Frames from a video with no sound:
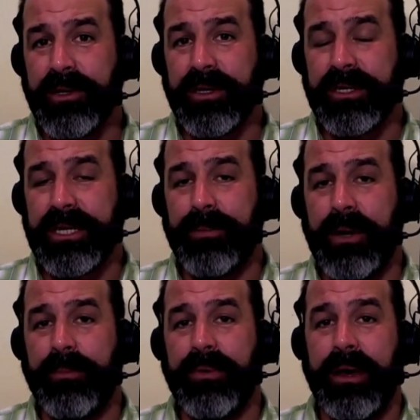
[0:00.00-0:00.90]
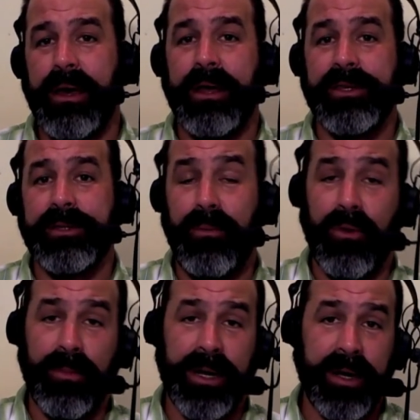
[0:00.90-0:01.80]
you to step up uh, and spend
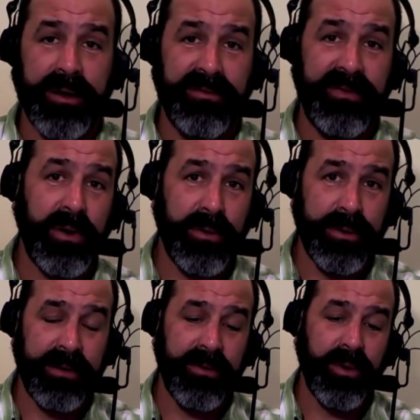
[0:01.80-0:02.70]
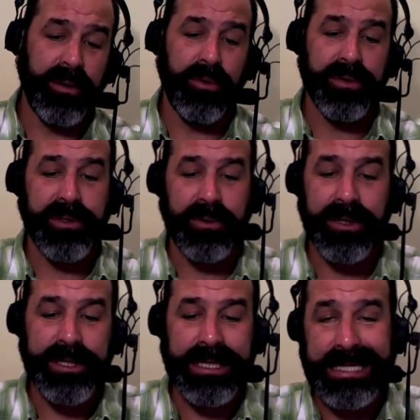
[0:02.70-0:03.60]
more money on a phone if you want more
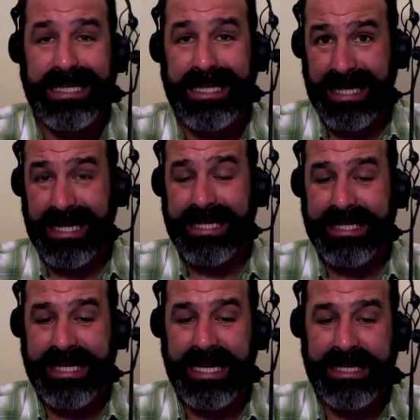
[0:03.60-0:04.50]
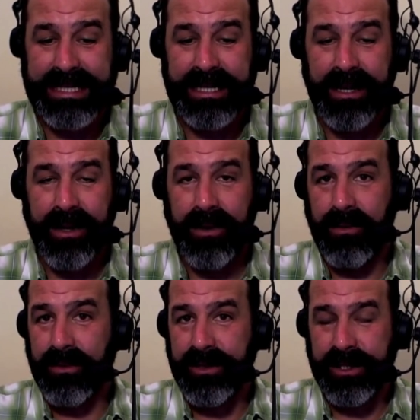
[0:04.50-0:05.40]
storage, at least in the United States,
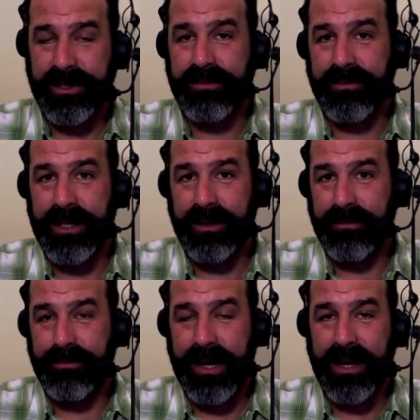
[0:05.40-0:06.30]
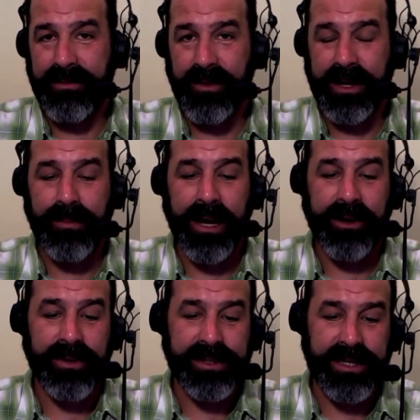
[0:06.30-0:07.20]
or just you know buy a freaking
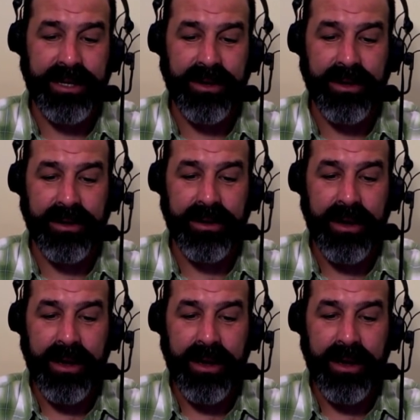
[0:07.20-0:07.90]
micro SD card.